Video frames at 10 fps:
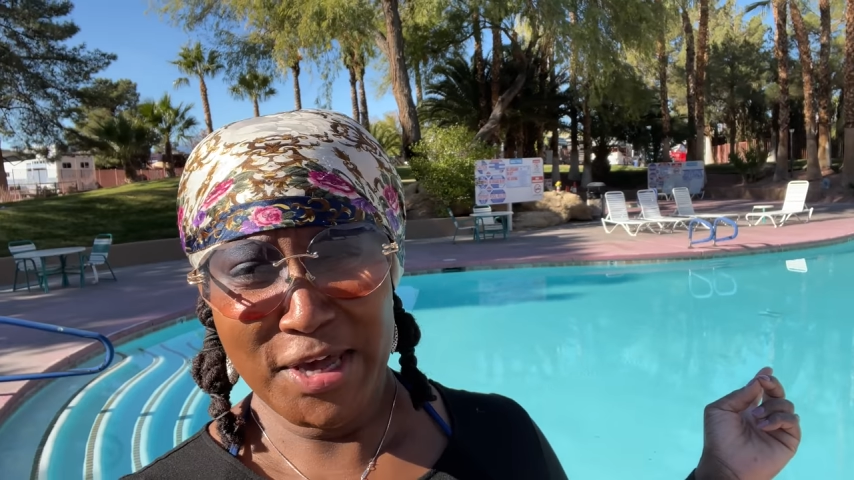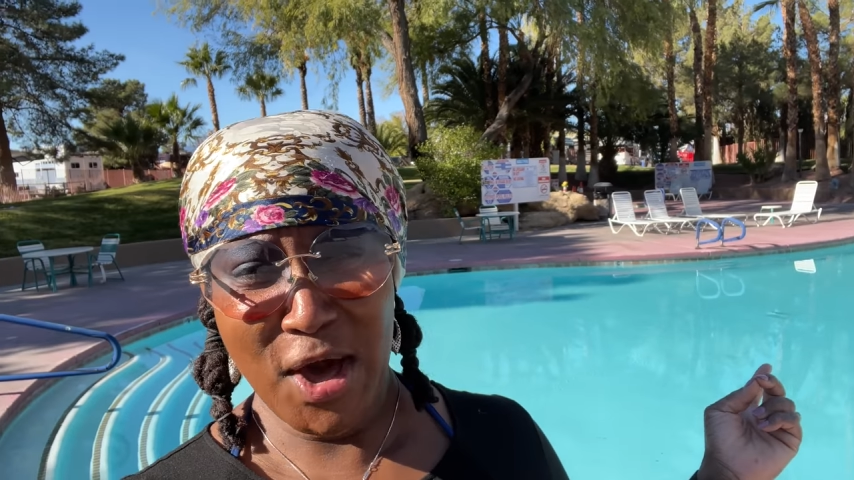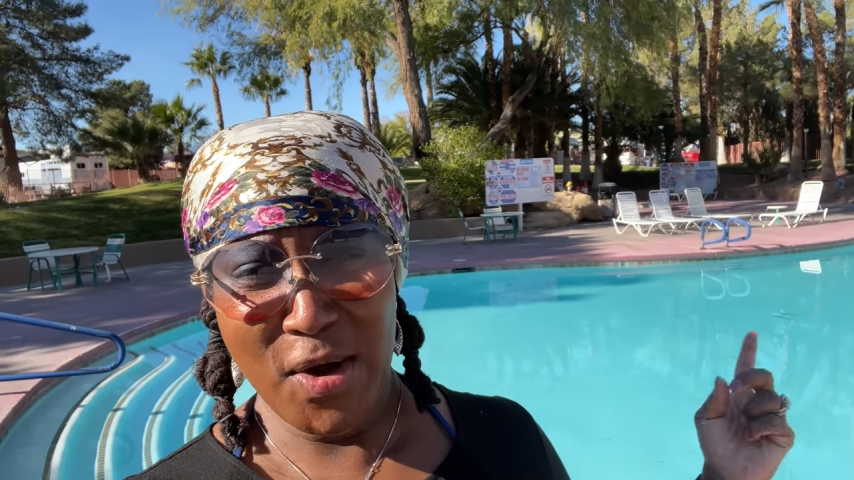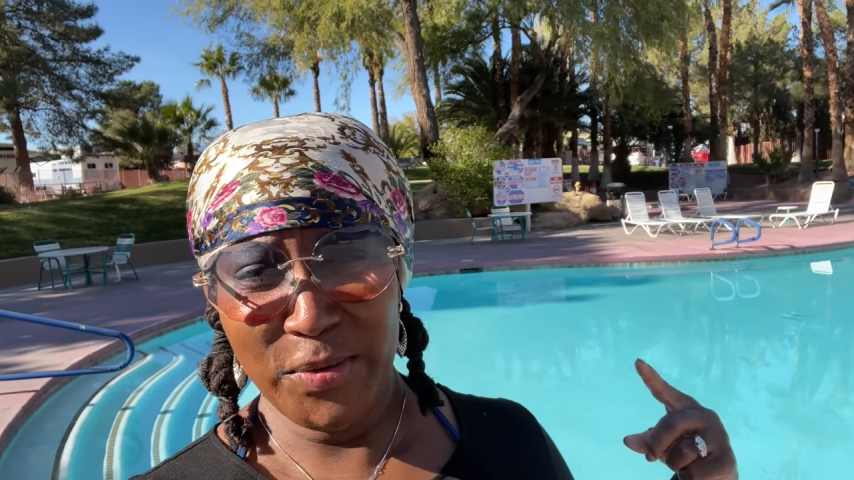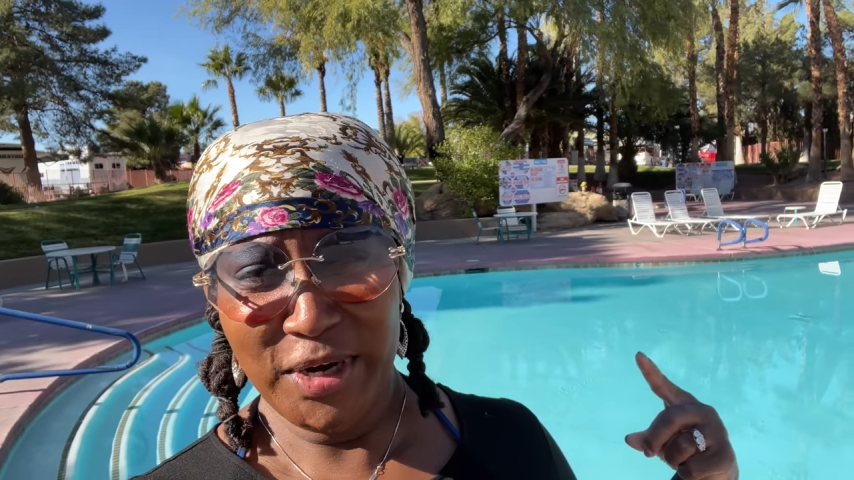
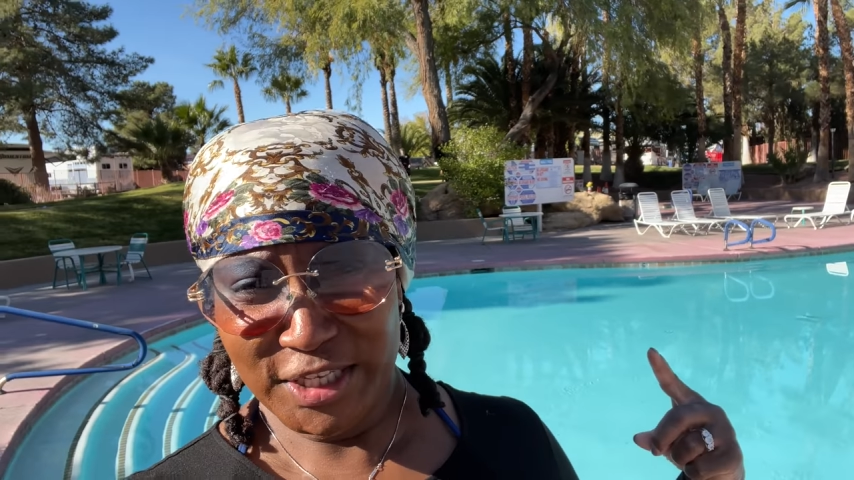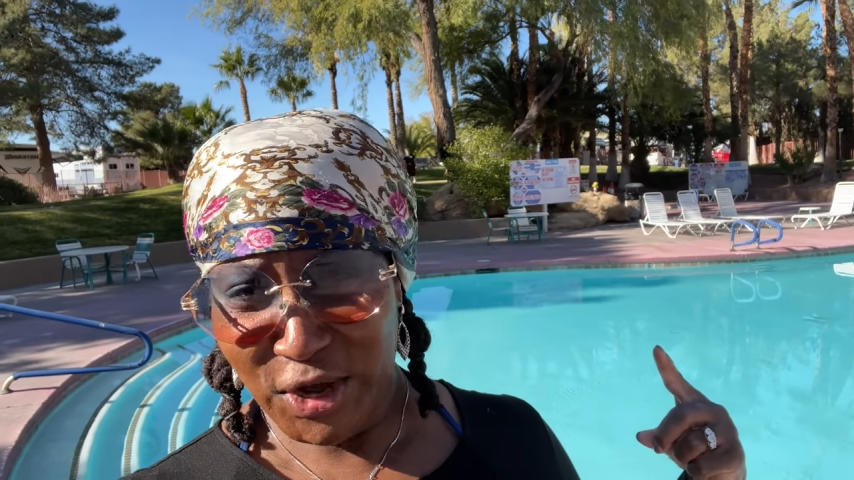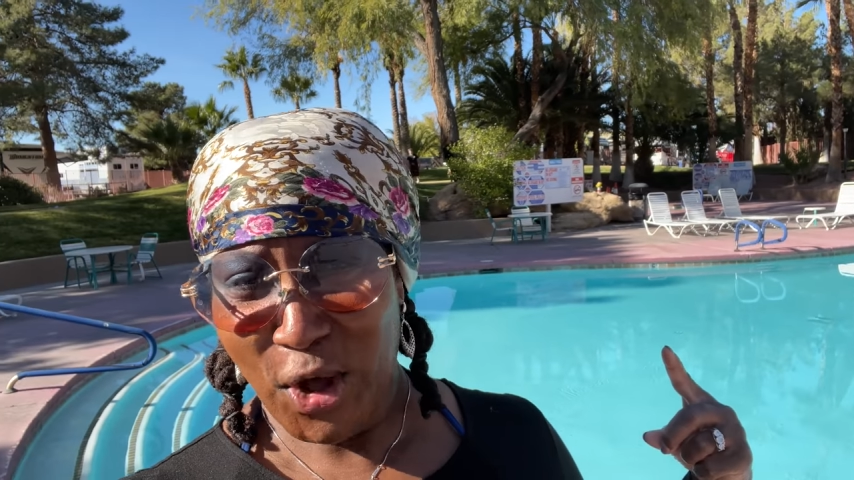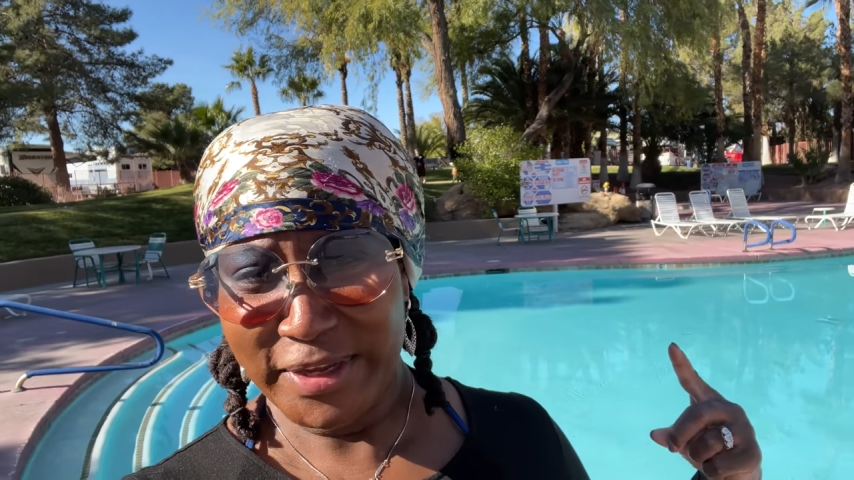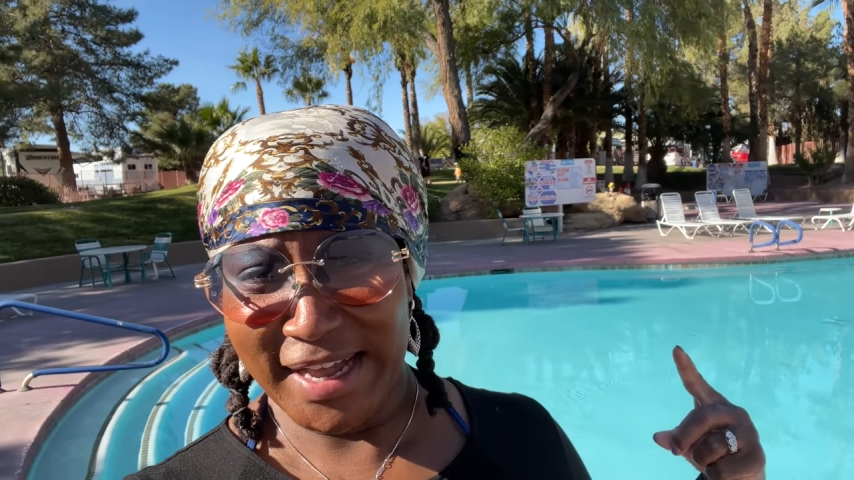going when it's
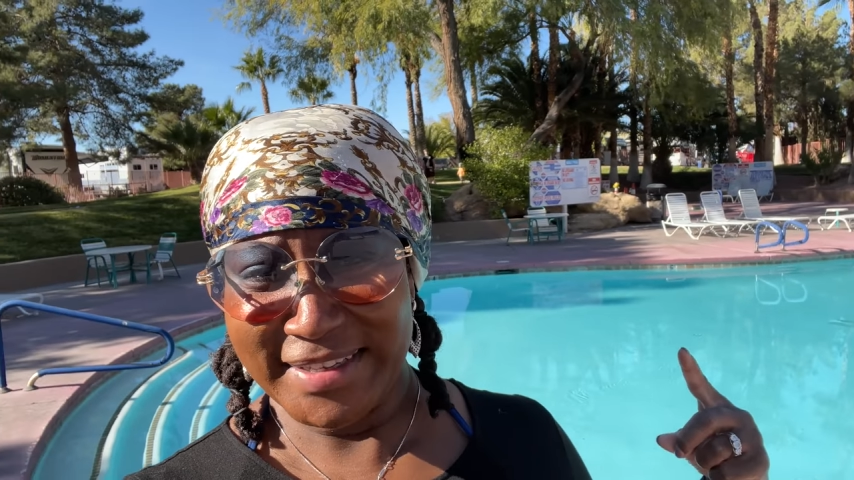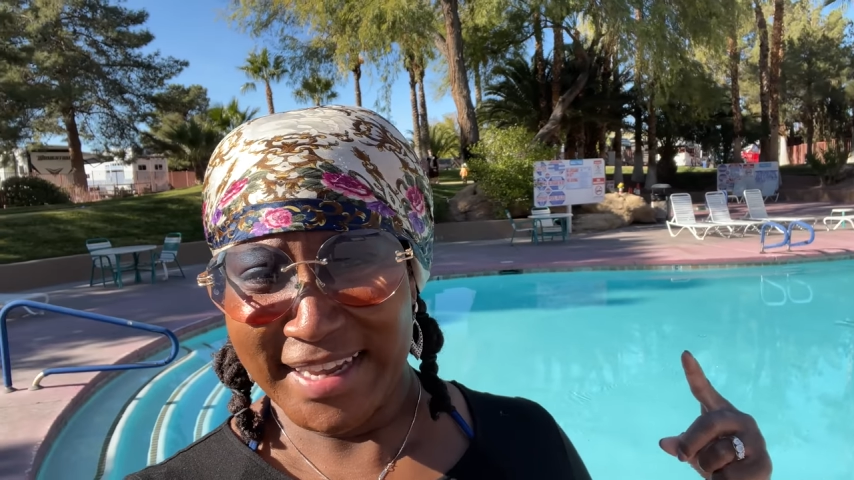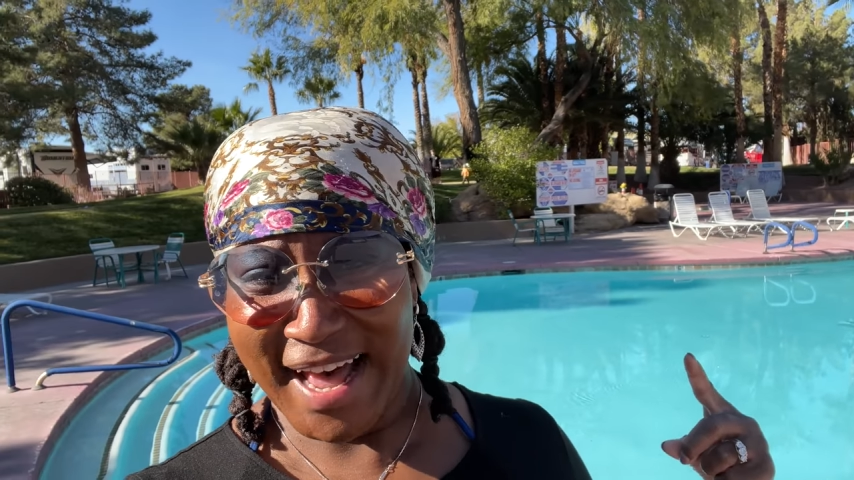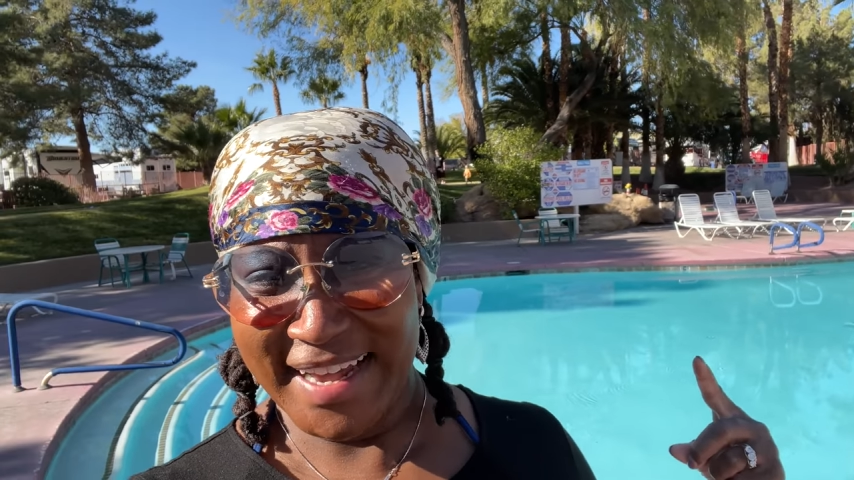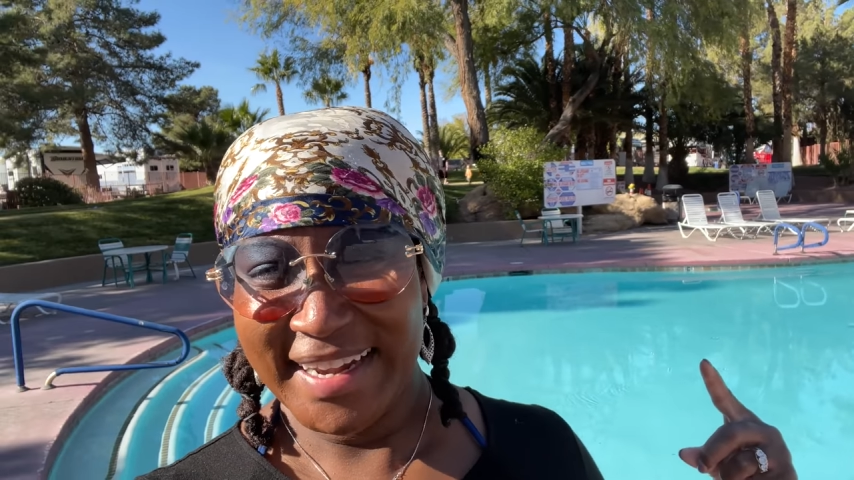cold outside.